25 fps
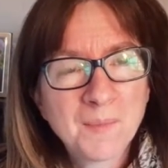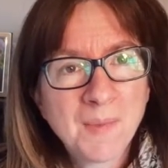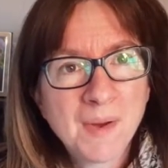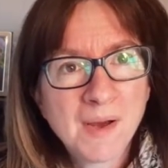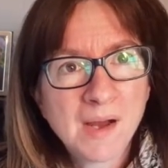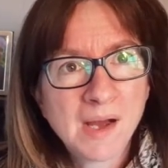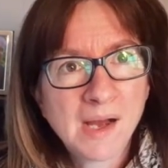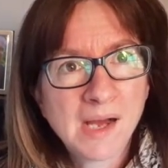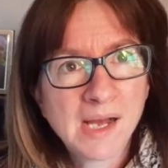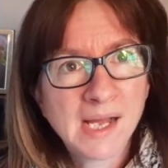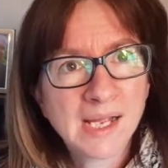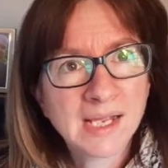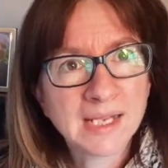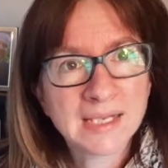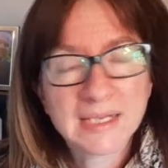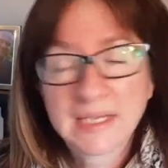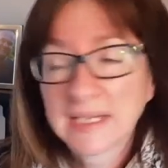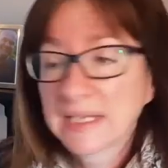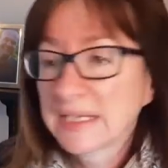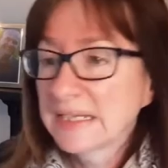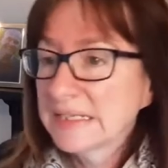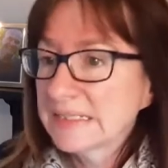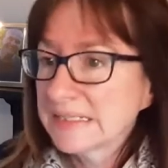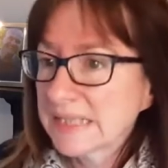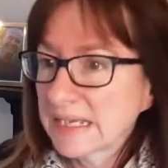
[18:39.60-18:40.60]
my
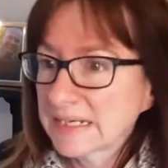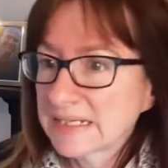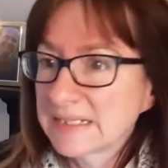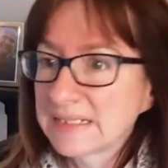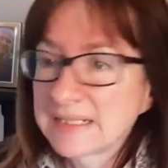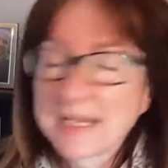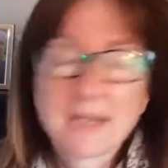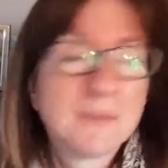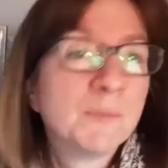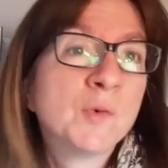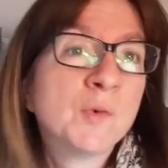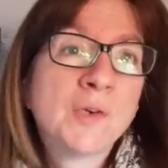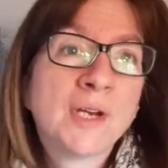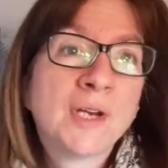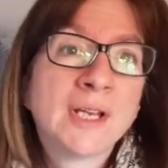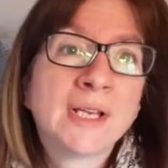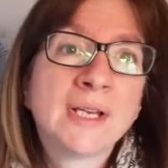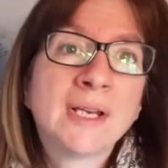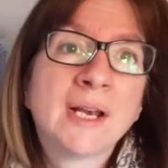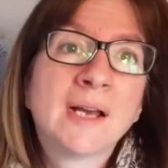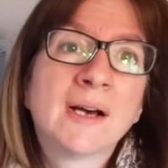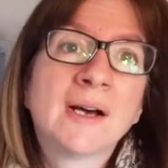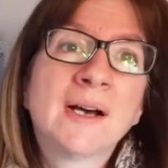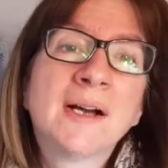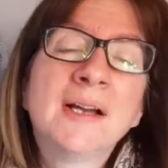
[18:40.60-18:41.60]
Saturday
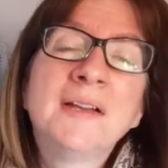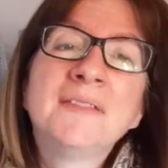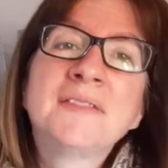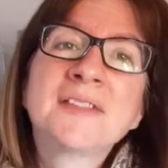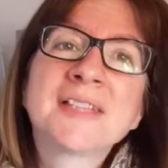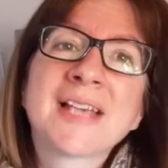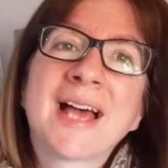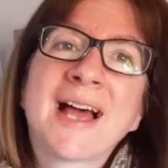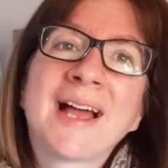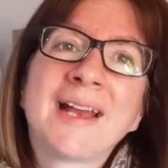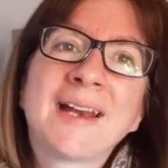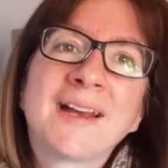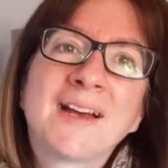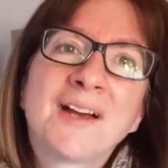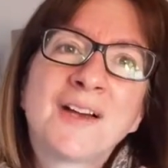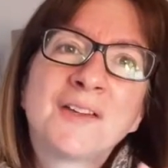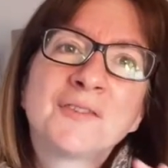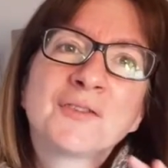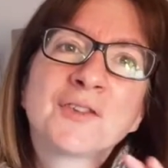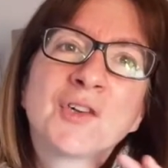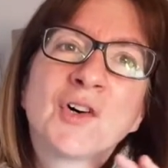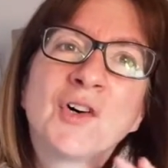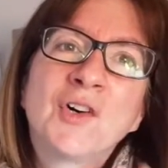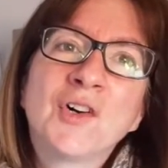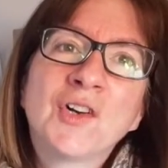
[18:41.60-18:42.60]
morning lives, and
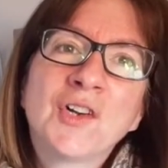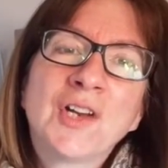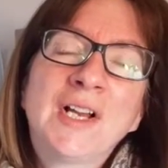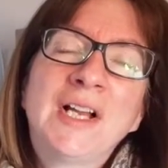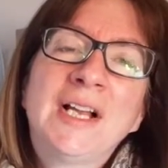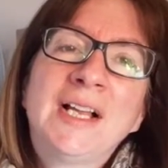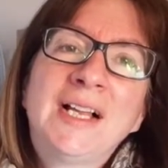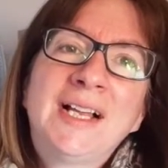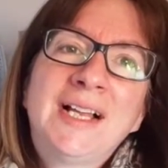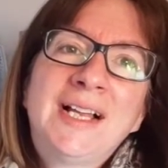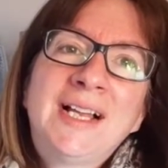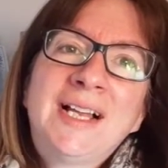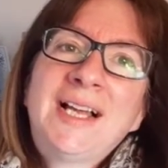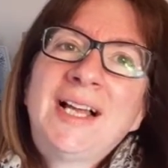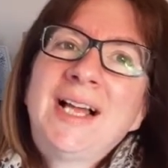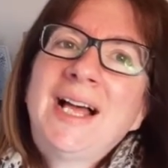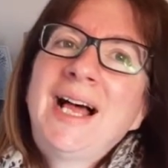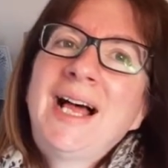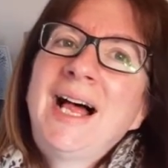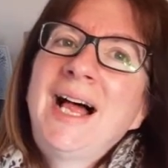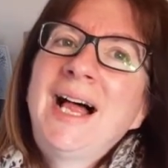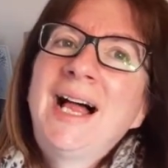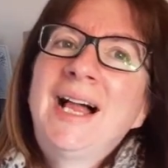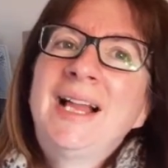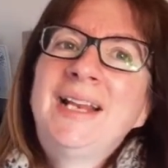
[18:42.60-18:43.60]
I've got
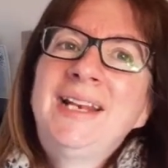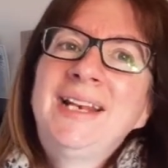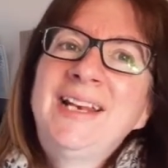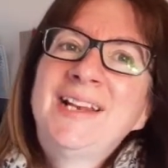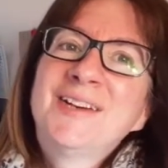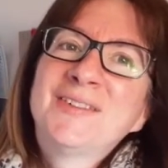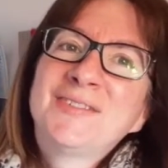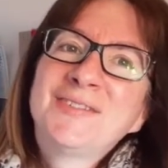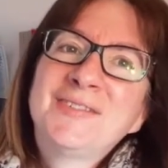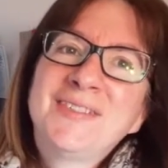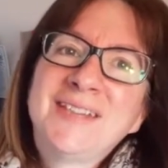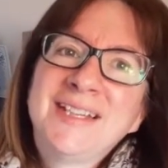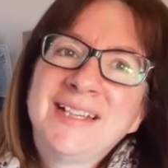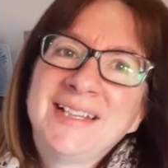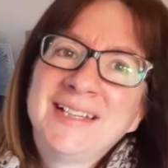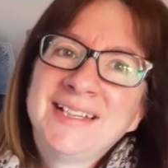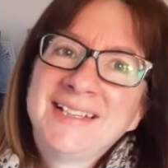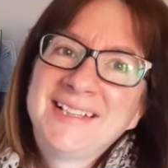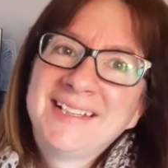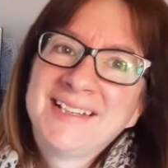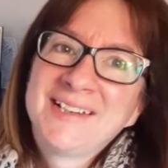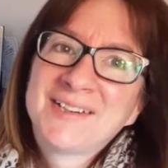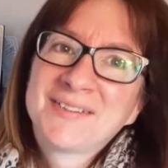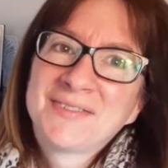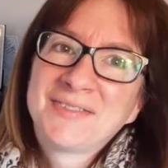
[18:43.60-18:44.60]
a
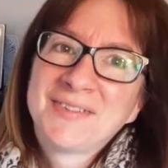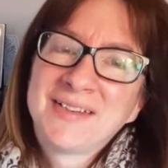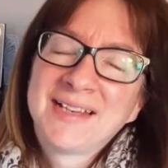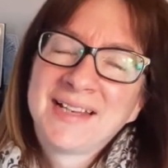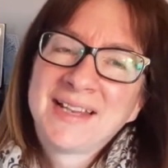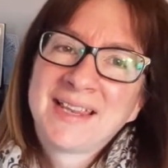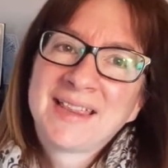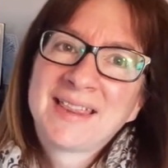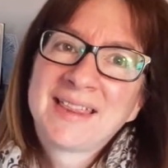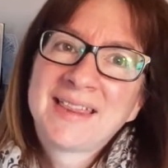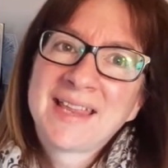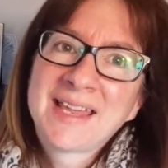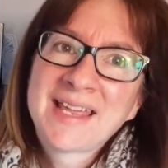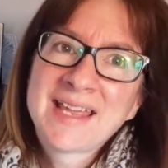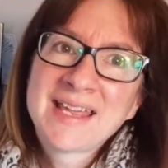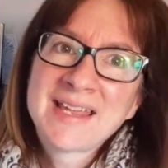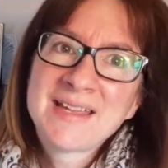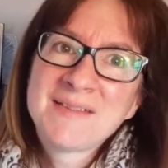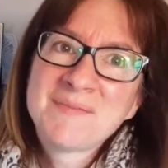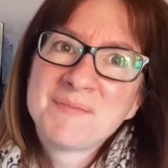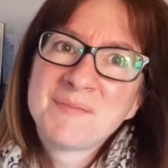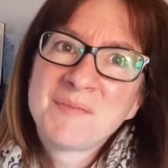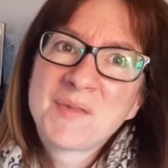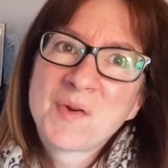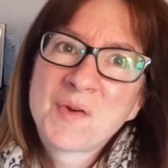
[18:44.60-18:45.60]
lovely, lovely
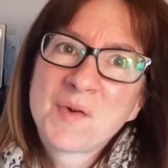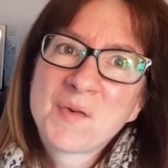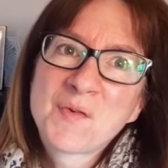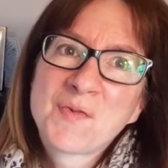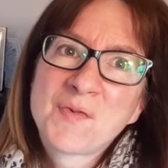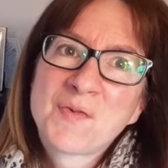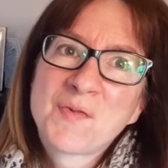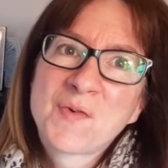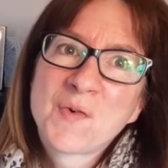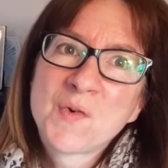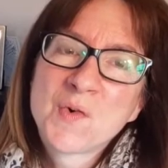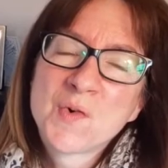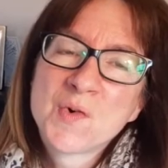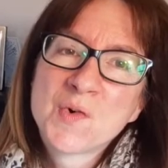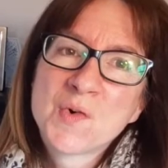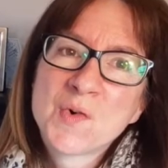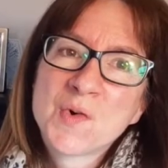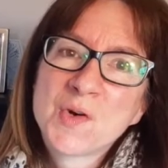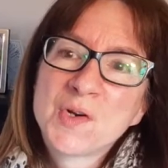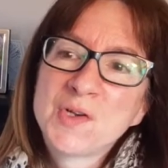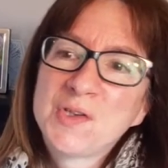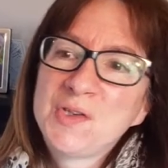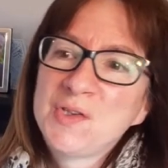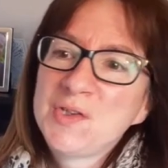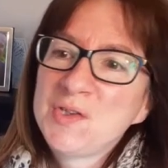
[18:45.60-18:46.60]
theme
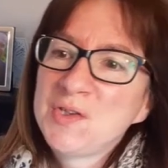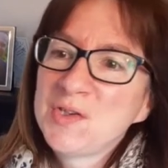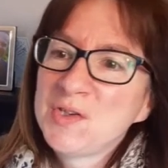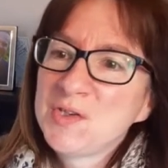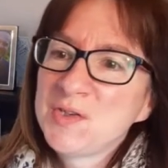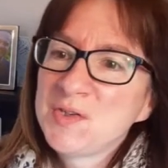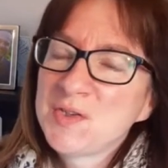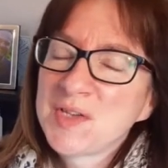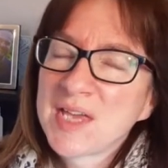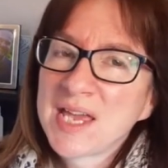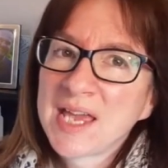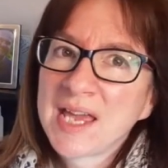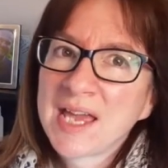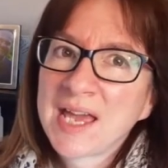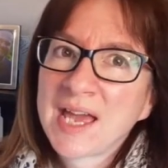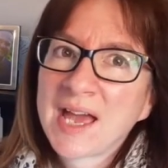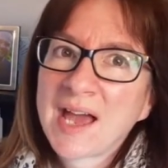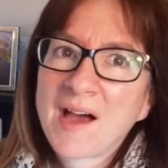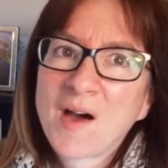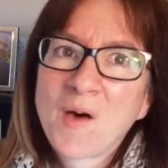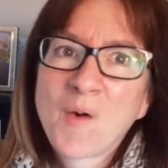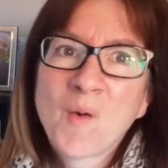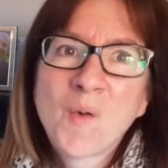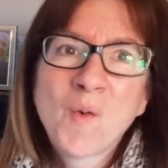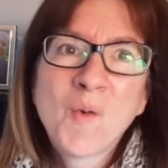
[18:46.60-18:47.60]
for New
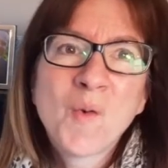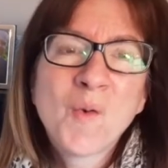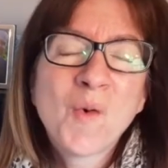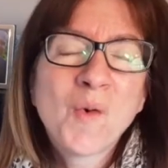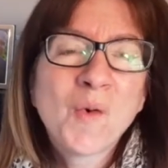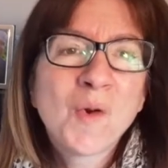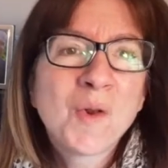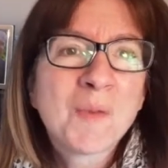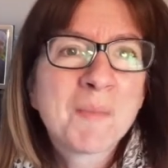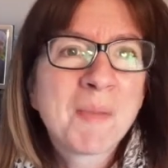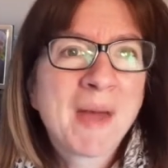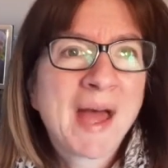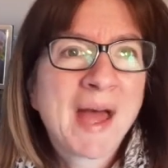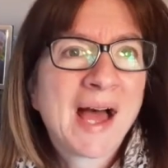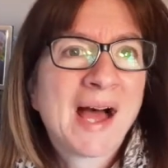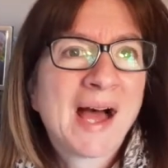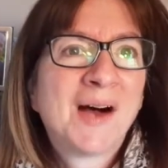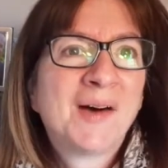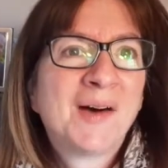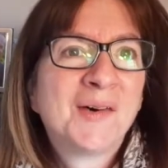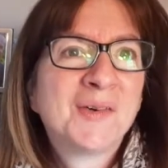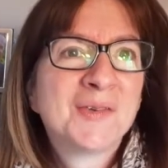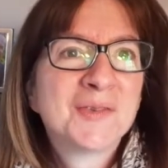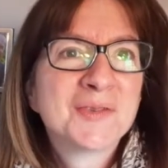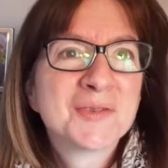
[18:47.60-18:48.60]
Year, all
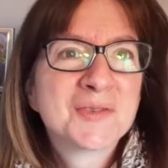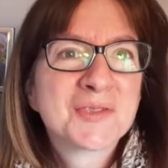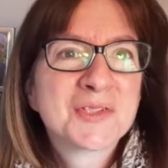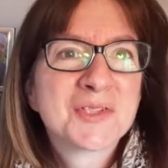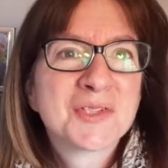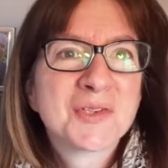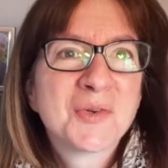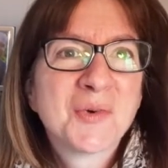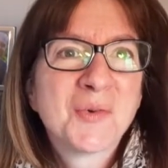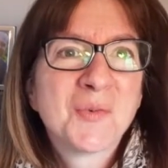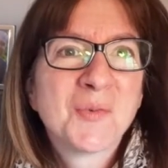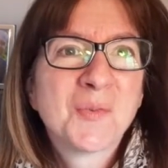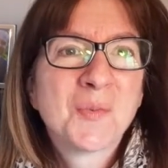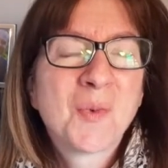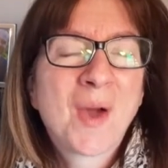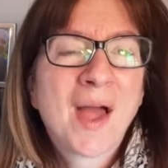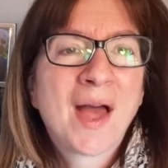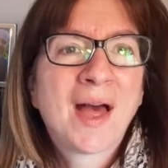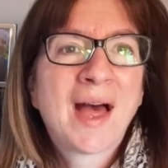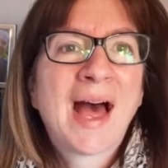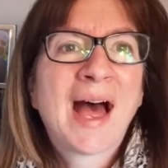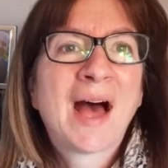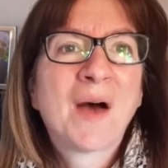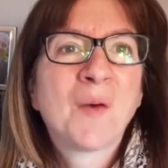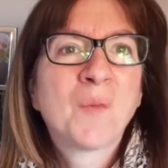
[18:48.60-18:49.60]
about
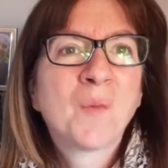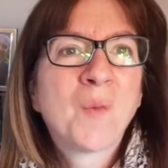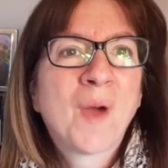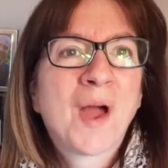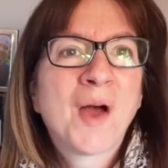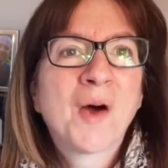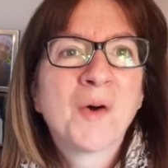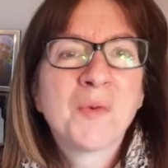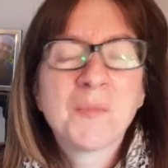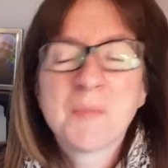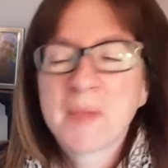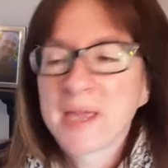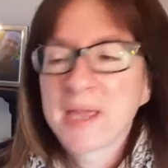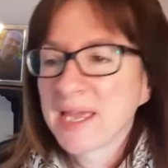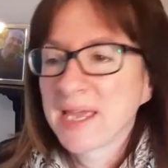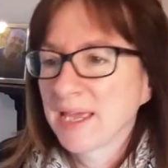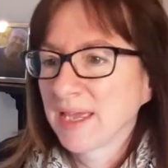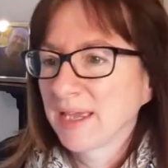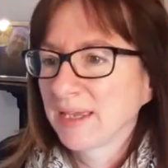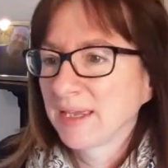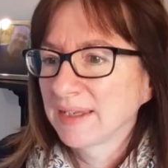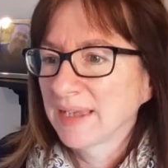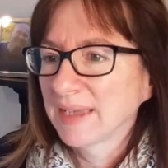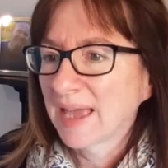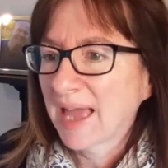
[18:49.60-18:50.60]
our
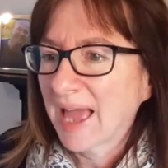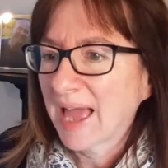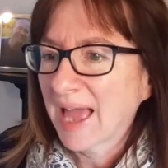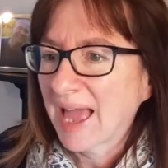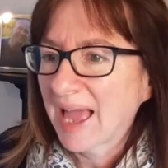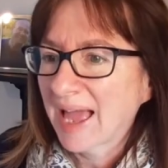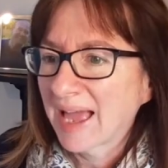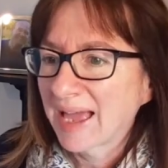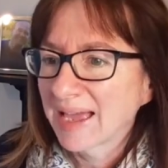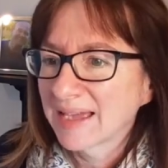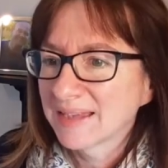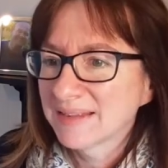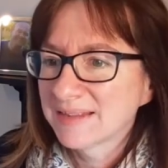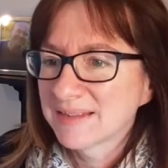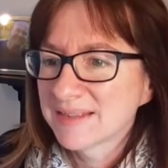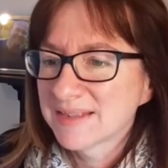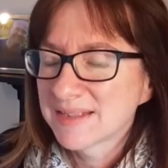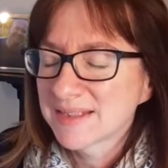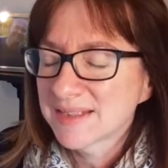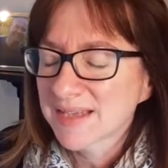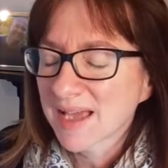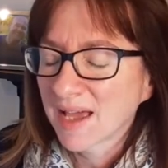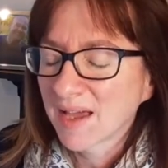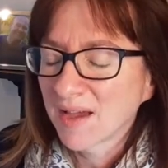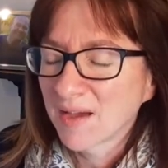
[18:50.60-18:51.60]
well-being,
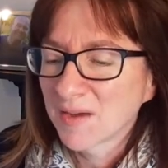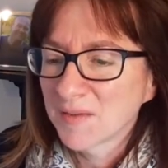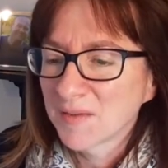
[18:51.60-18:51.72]
and